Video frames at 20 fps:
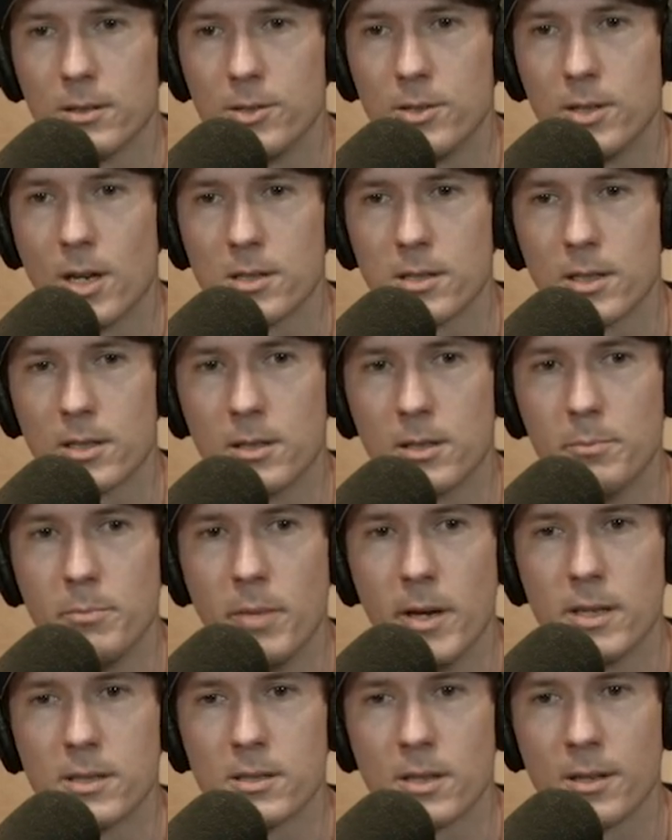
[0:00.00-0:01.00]
Did you guys like the
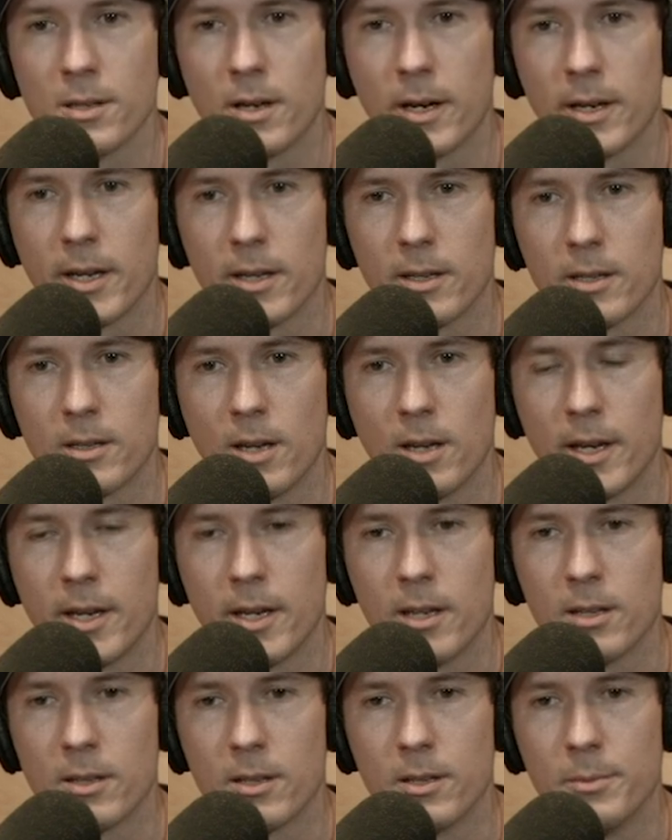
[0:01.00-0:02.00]
bass on there? I get I
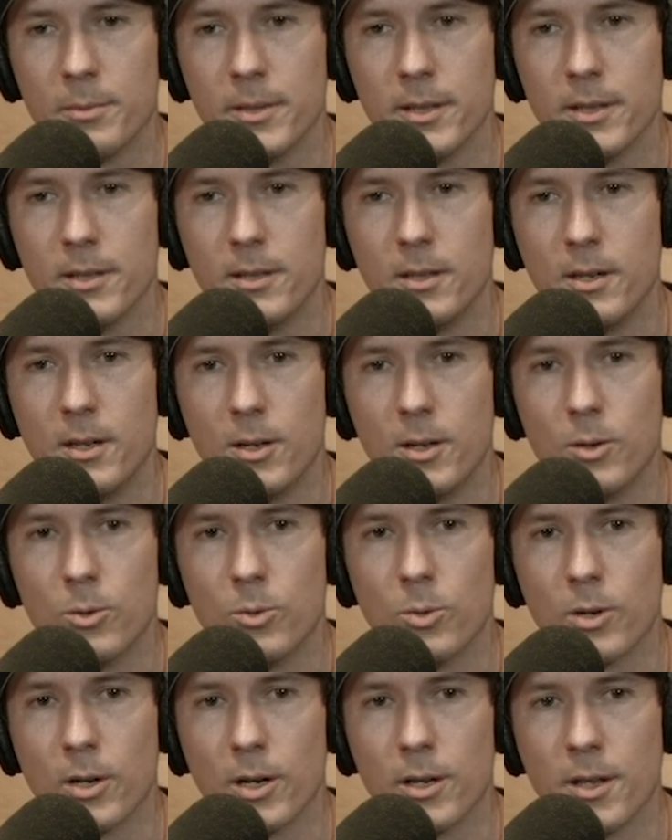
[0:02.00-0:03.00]
get a little bit oh, love
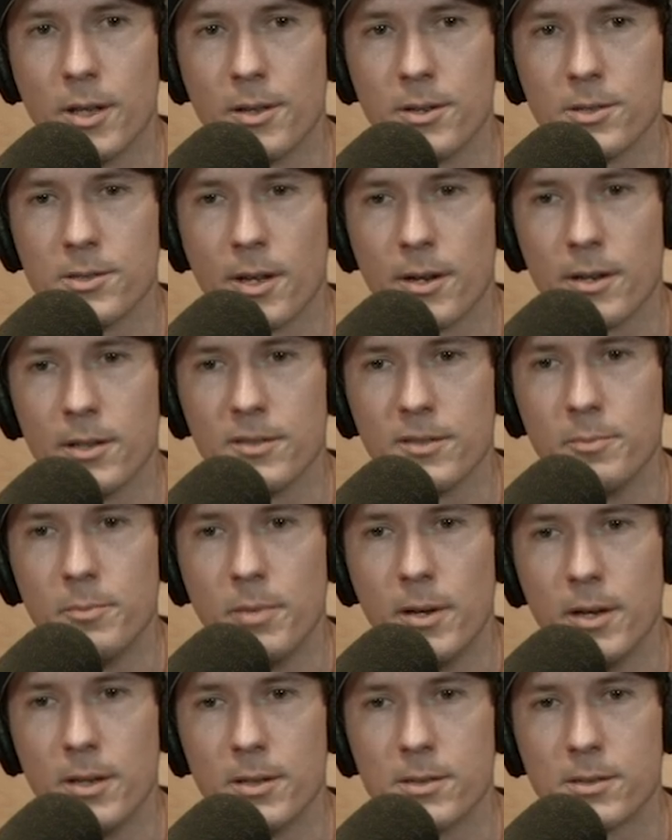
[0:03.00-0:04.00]
worried song. that there's not enough. I
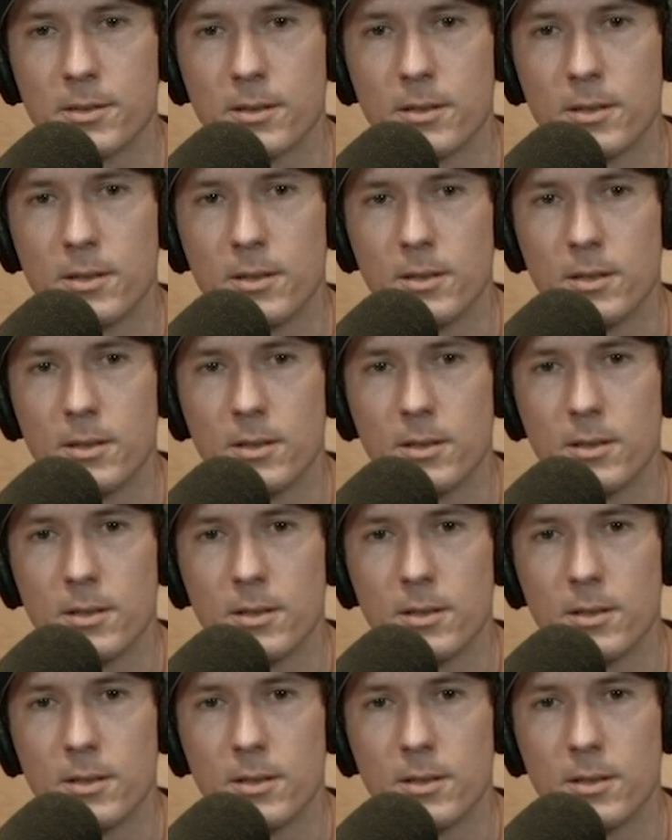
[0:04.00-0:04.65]
love bass. the opening.